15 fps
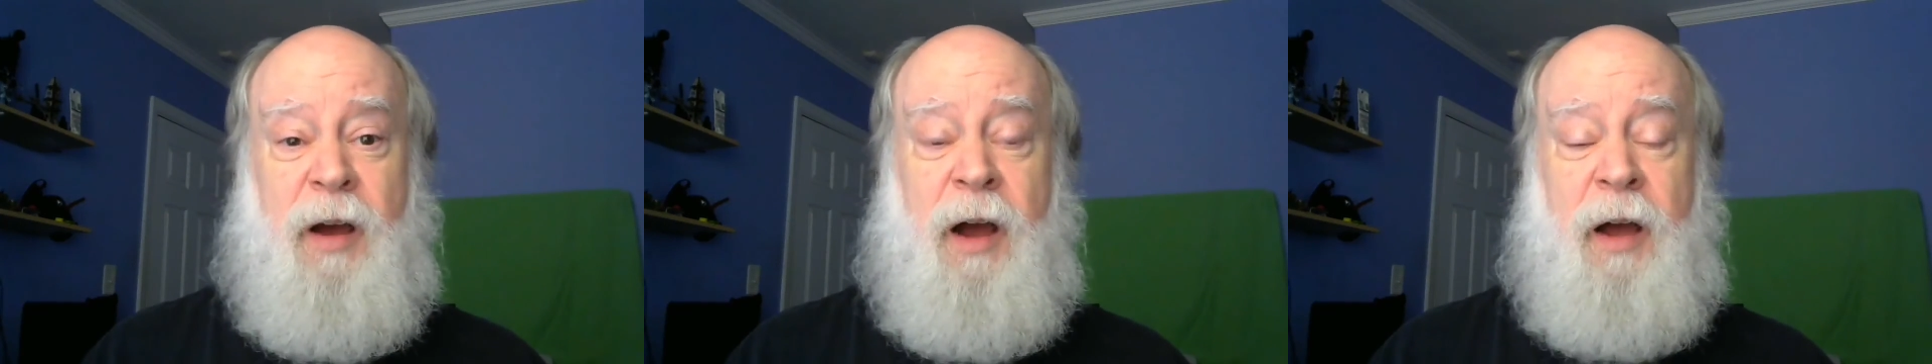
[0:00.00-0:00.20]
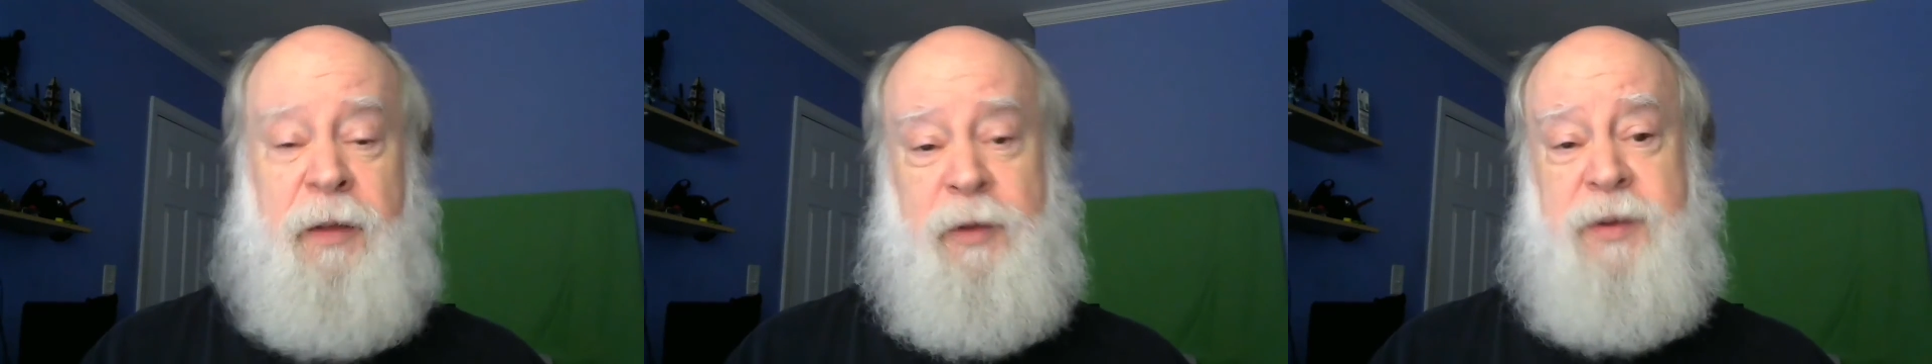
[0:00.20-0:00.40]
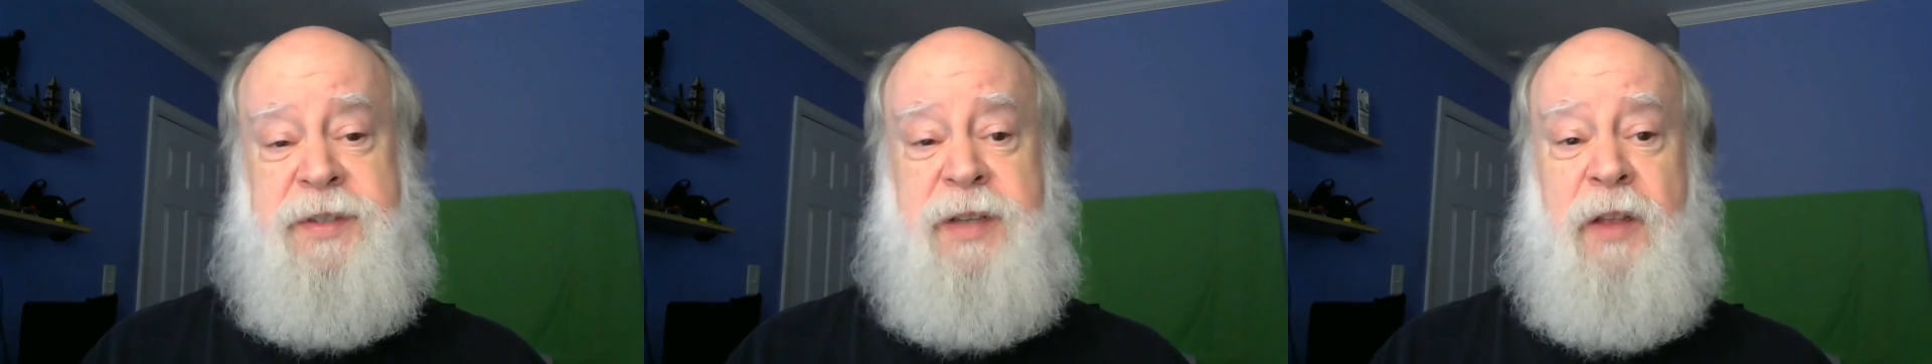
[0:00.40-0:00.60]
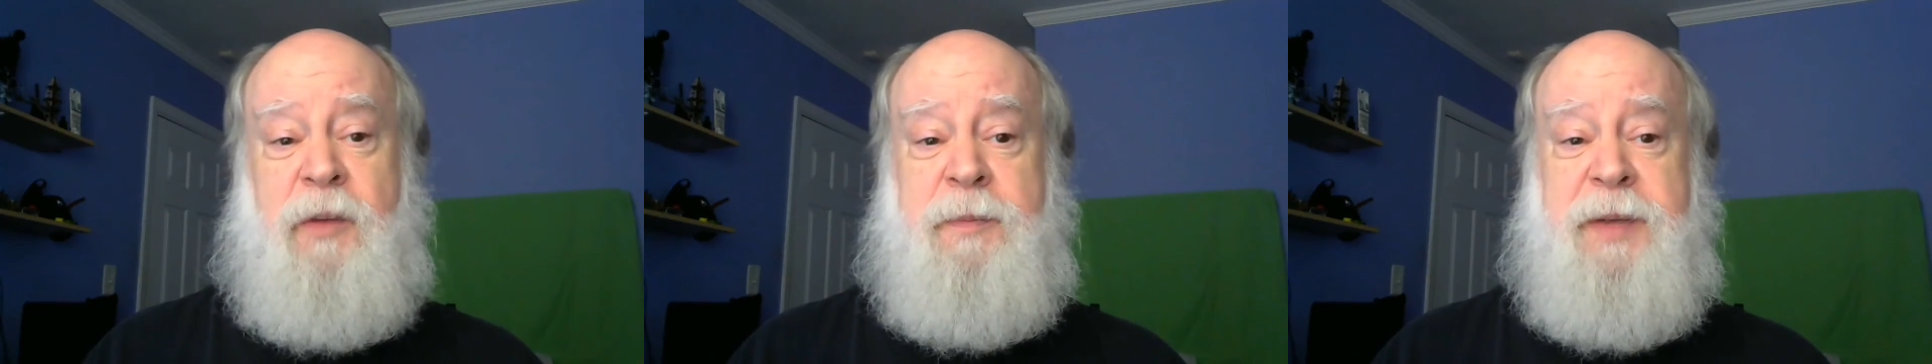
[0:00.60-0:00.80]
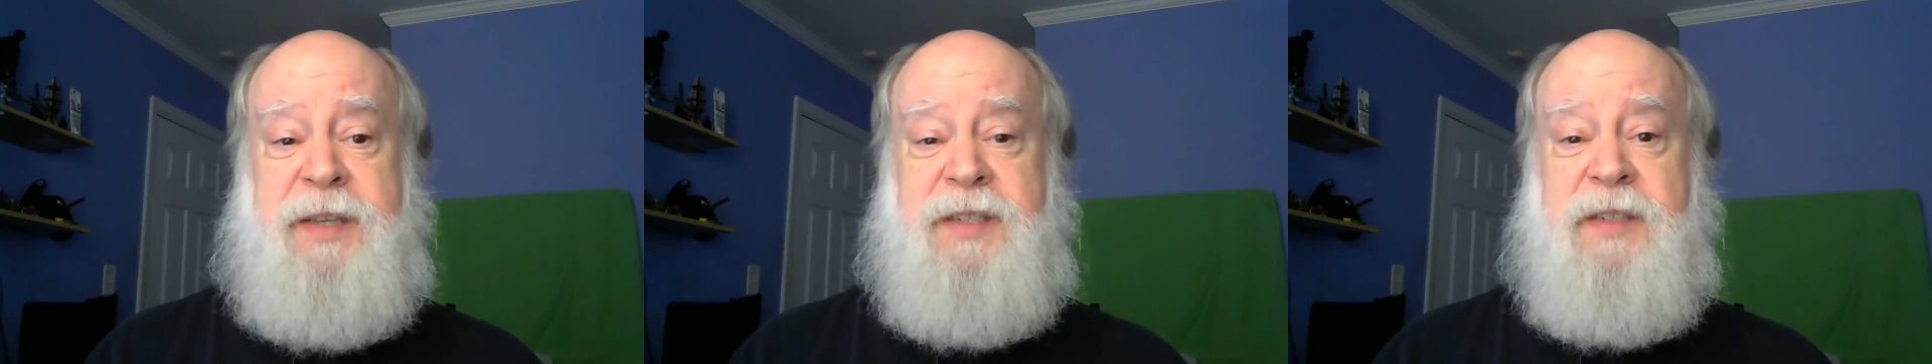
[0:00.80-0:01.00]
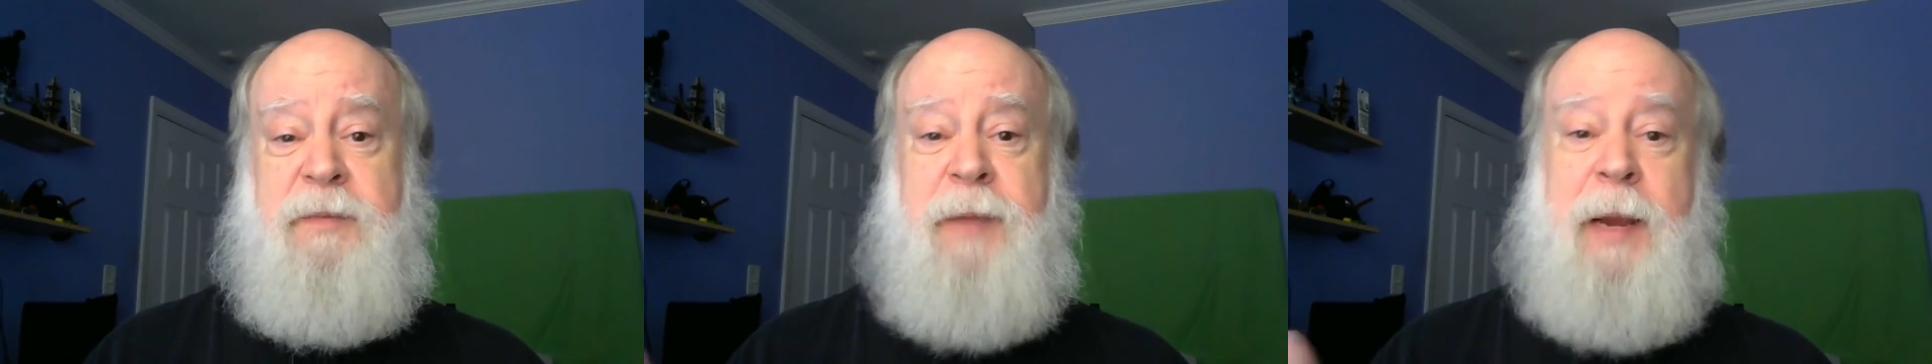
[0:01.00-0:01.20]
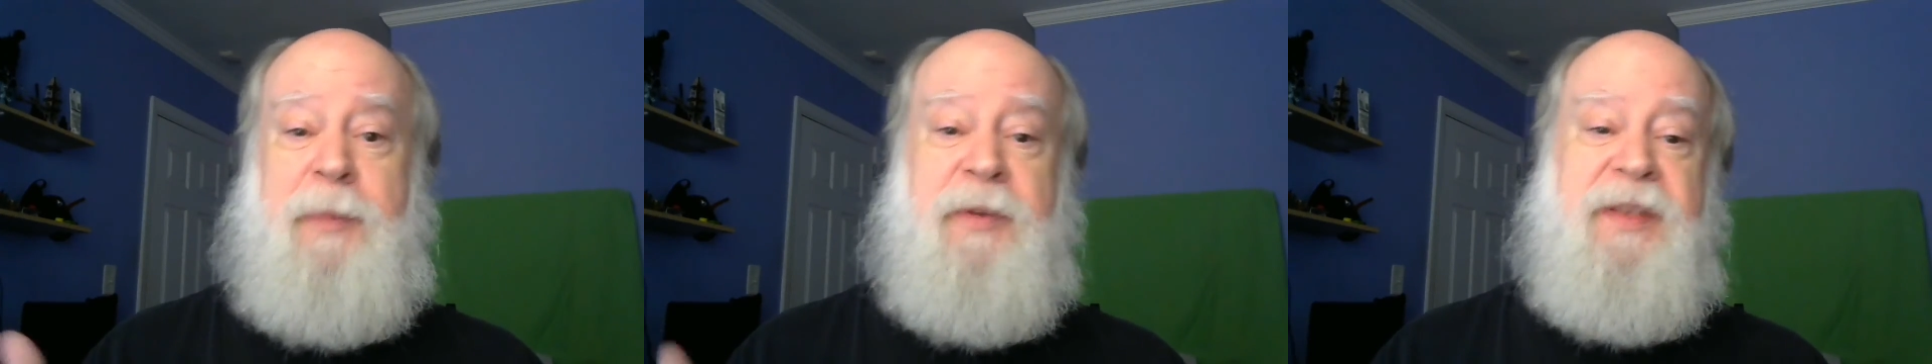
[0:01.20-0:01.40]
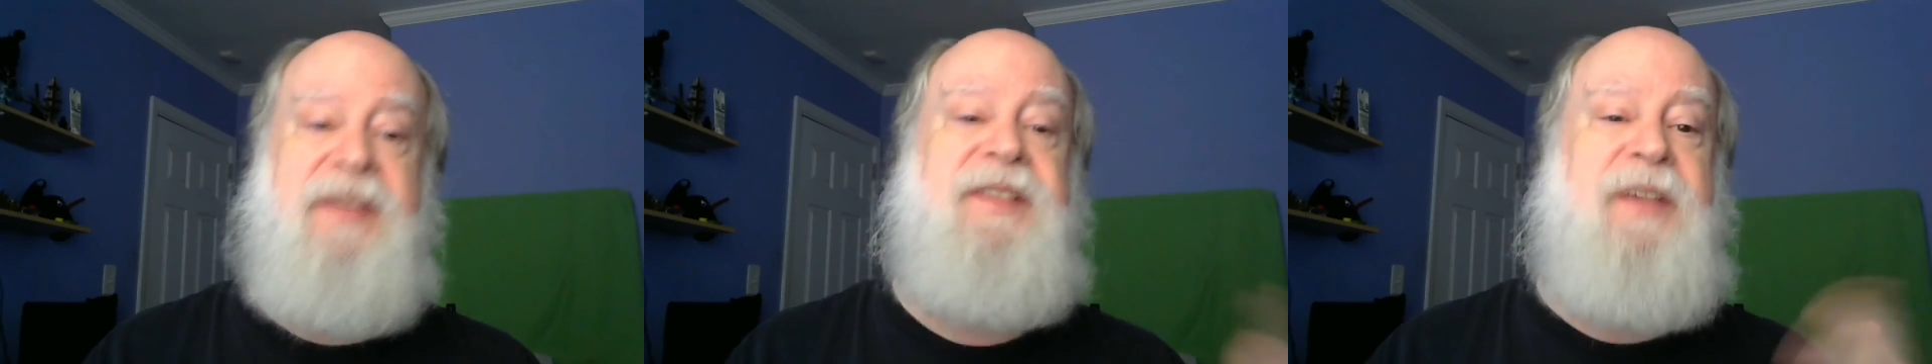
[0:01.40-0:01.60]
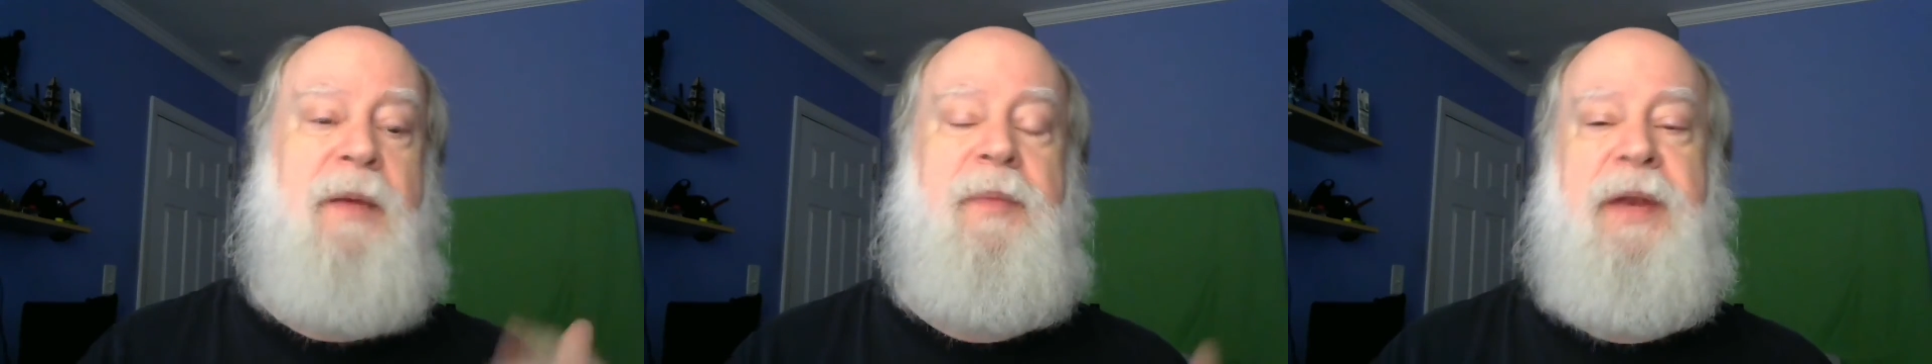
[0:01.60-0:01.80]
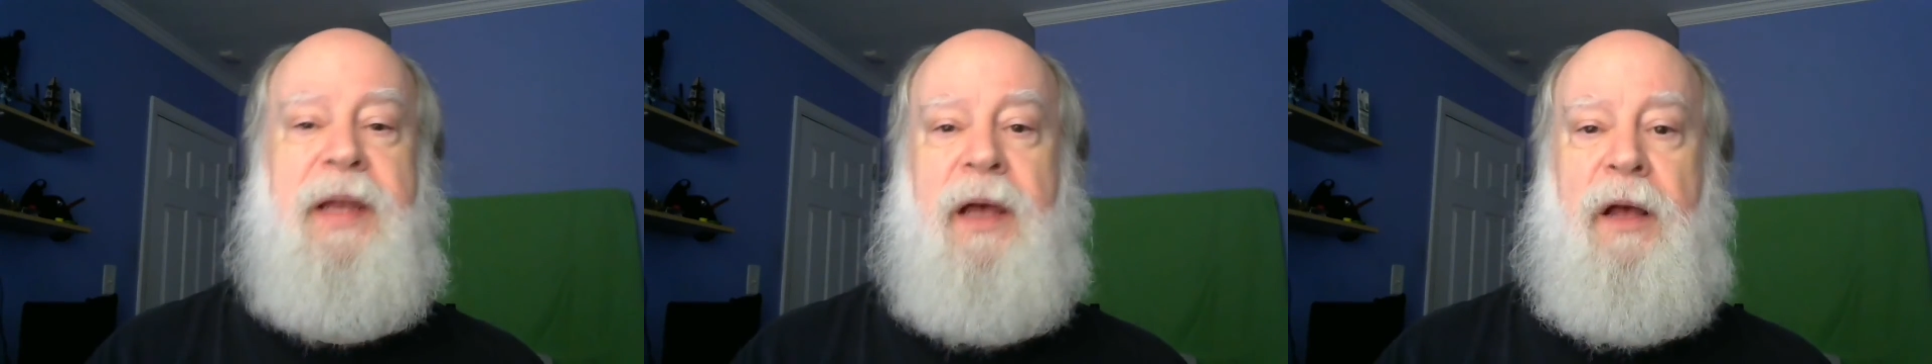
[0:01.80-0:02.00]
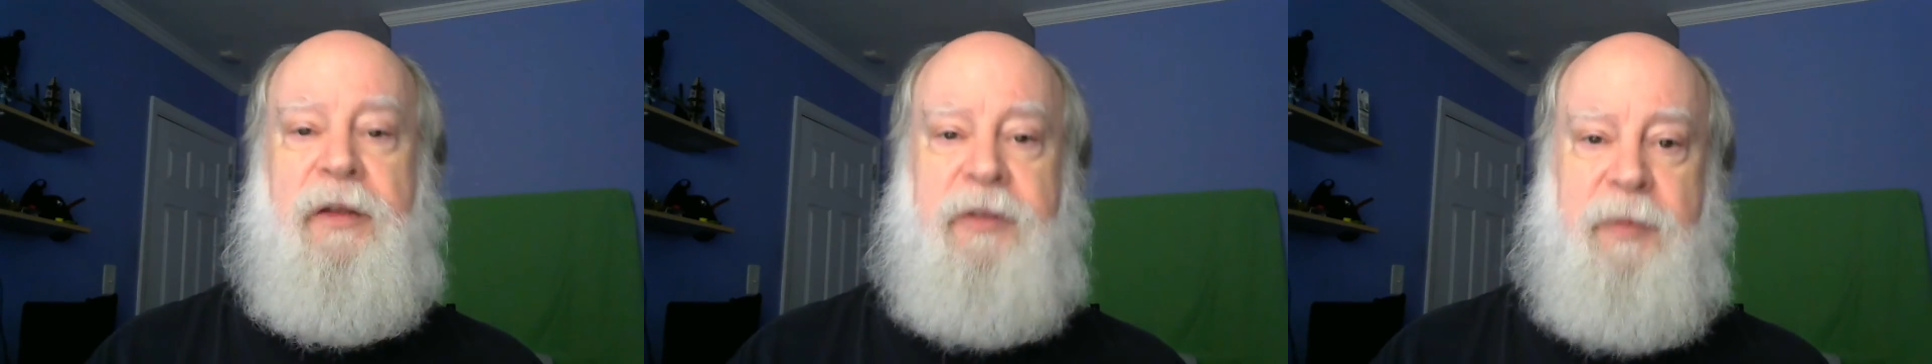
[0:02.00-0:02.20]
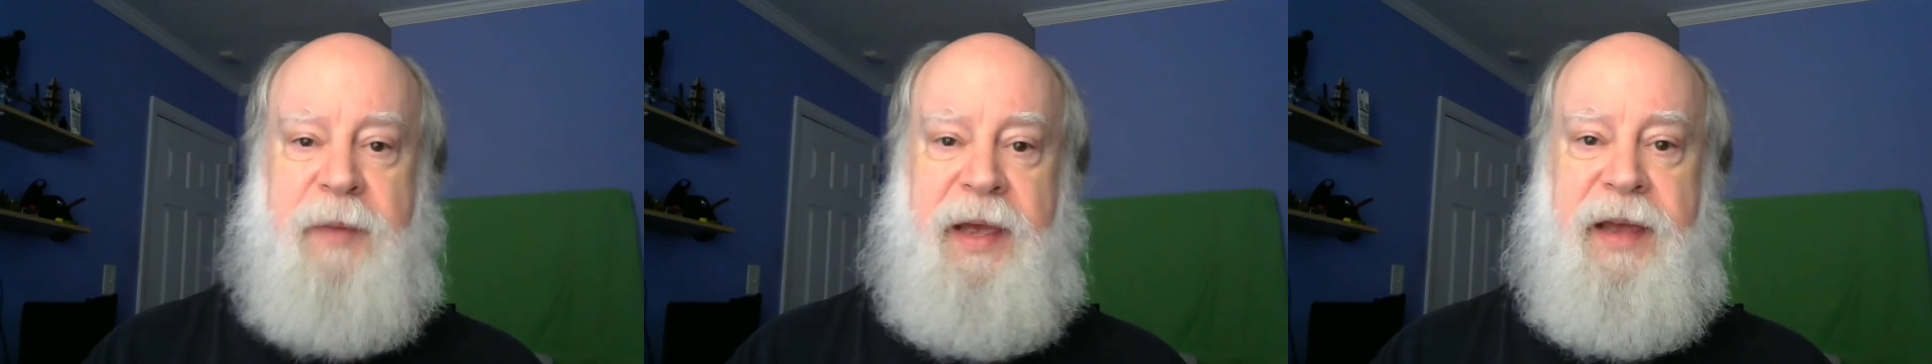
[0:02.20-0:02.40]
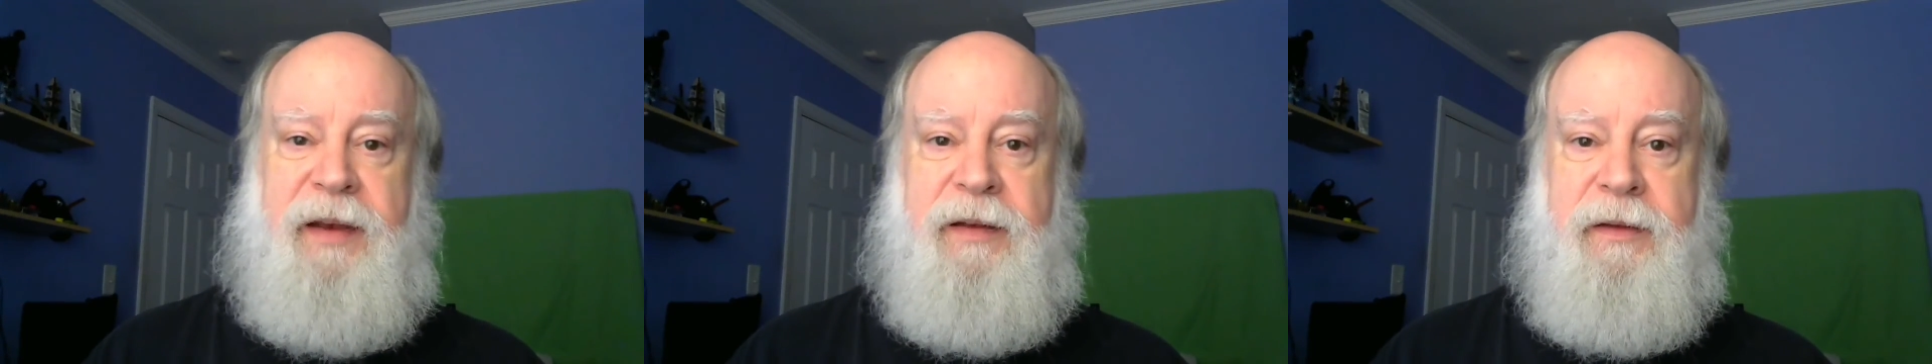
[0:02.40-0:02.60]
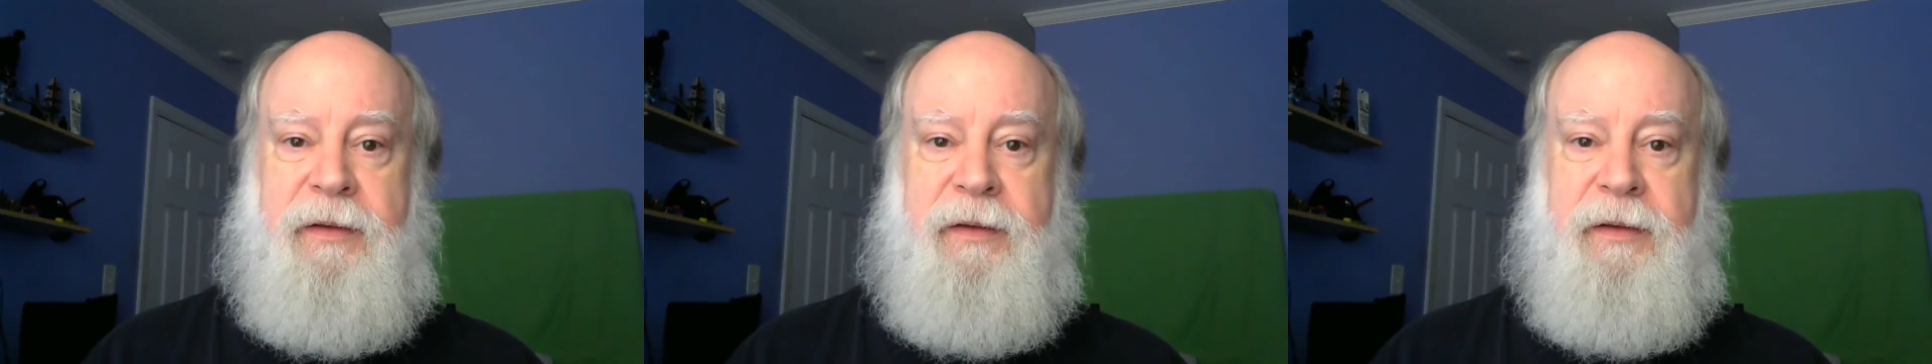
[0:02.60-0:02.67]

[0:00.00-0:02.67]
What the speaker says: on those other pieces of paper that somebody else made.